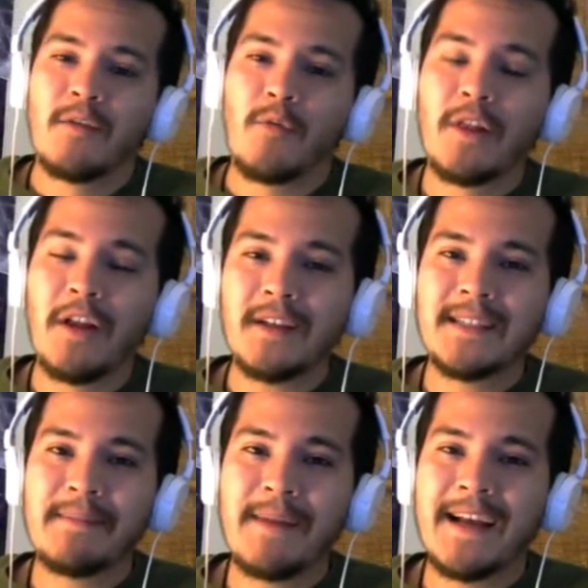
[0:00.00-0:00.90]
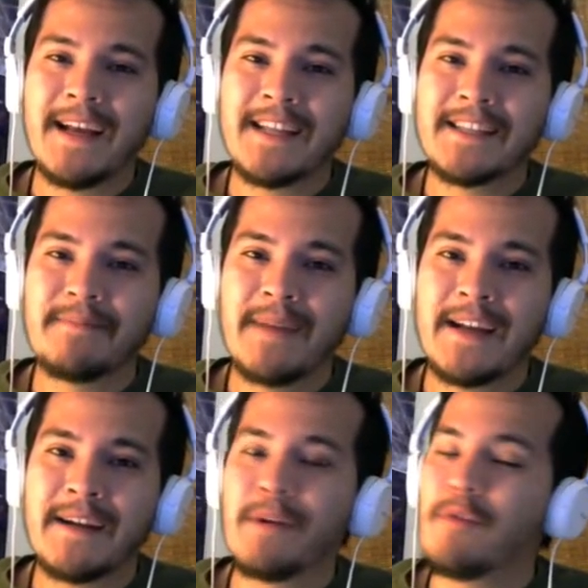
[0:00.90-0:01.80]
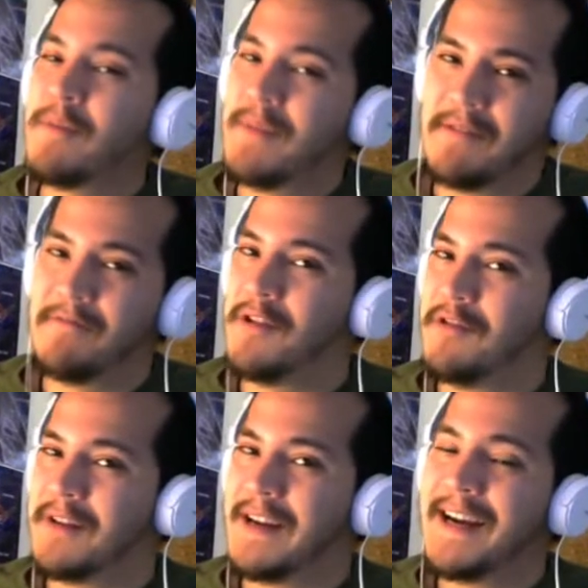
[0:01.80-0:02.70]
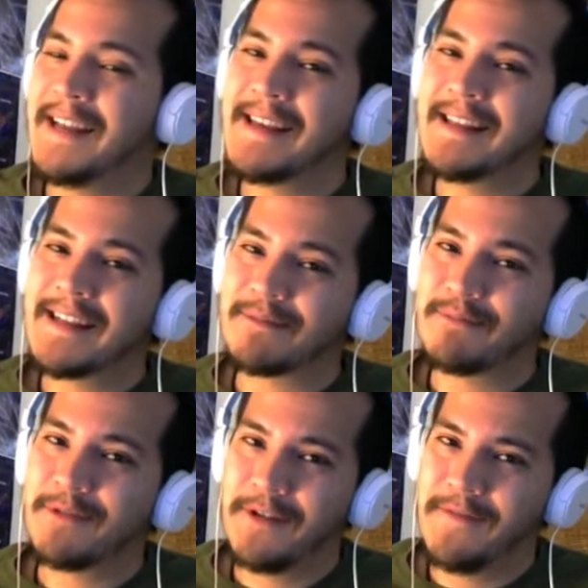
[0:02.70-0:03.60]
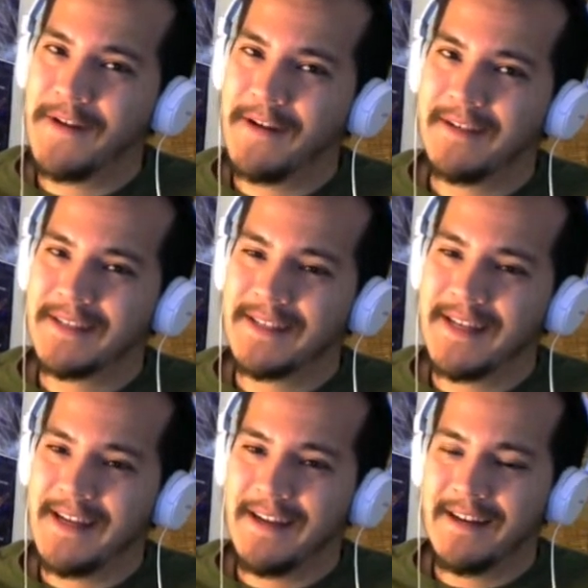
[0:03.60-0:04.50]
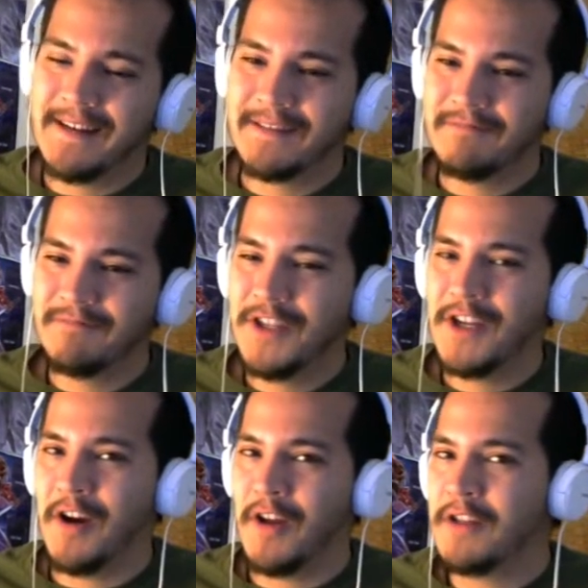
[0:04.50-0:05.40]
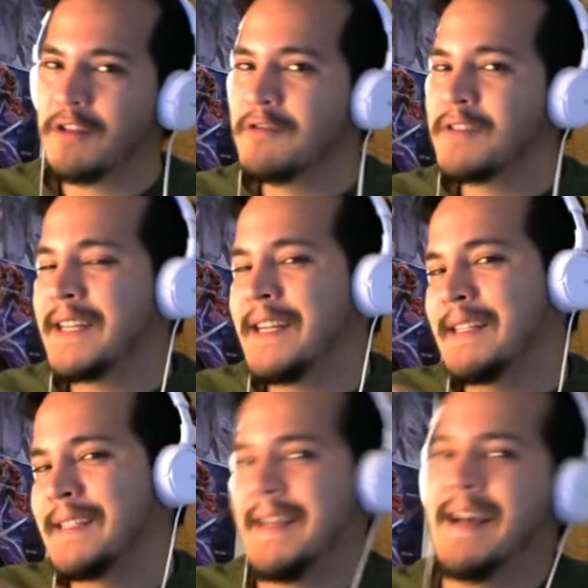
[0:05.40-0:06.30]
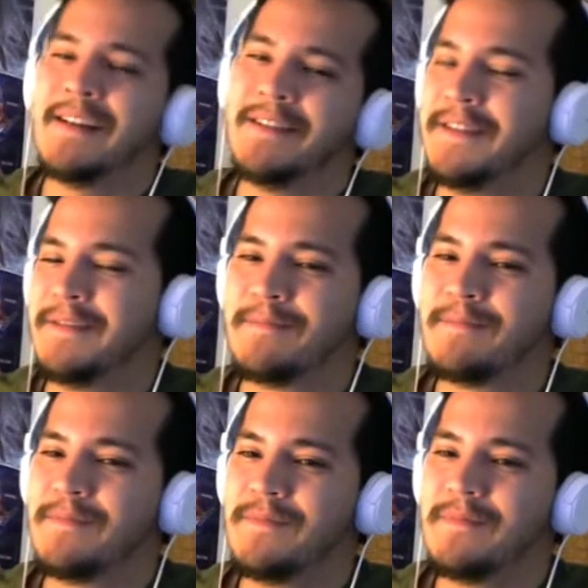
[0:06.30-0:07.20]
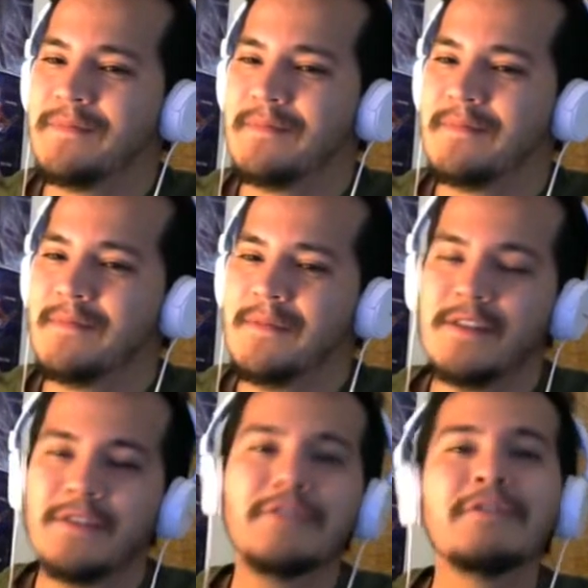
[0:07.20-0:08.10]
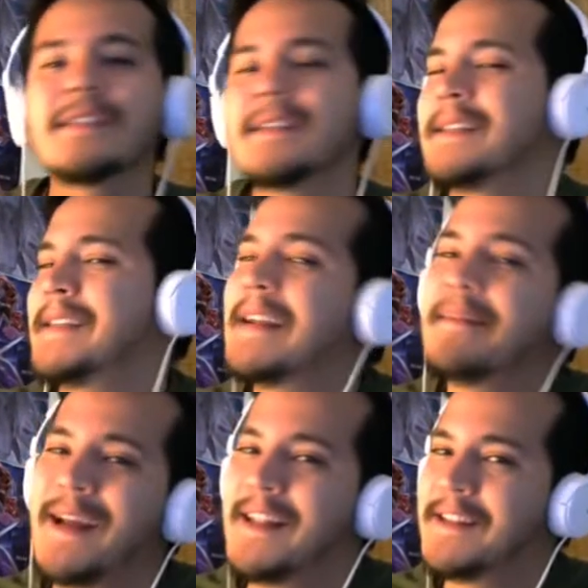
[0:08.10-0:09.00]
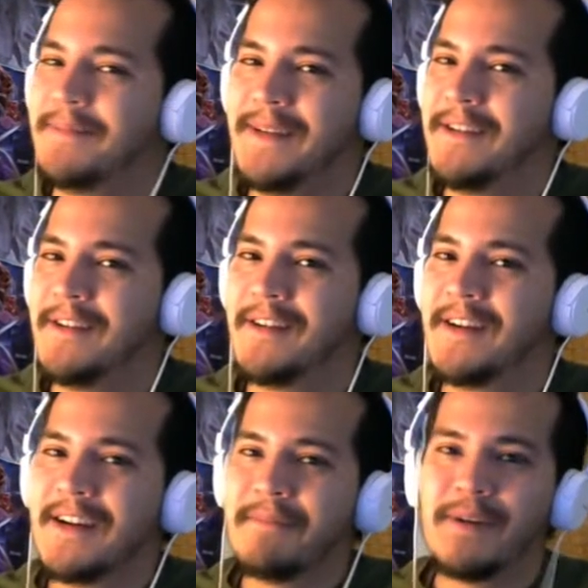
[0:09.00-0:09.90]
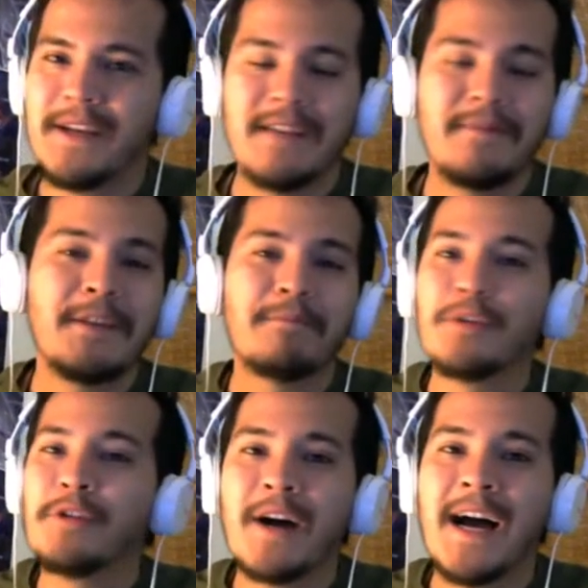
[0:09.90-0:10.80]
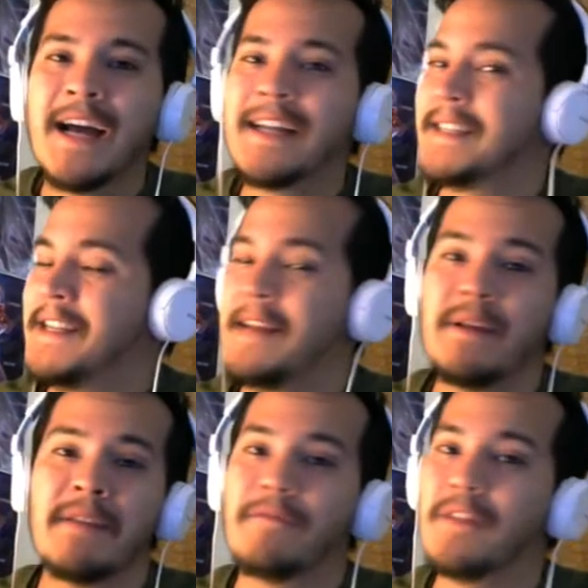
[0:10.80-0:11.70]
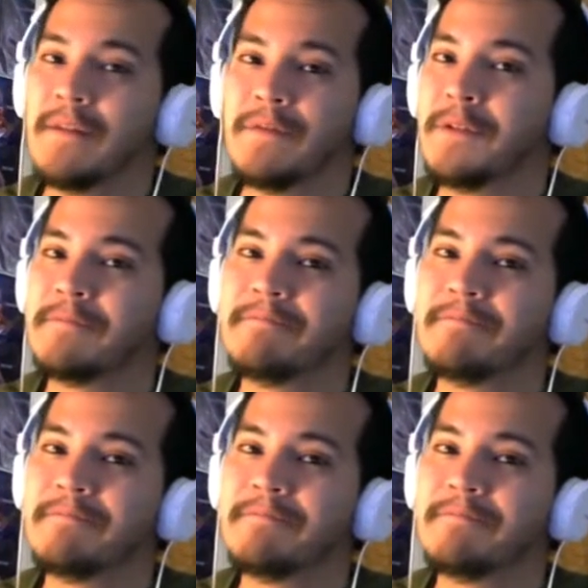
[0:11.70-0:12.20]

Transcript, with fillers: We lost against Meta, but we beat Rogue. I think that's pretty fair to say. You know, you lose against Salad. You lose against Adamancipator. But you beat Blue Eyes and you beat Fluffle.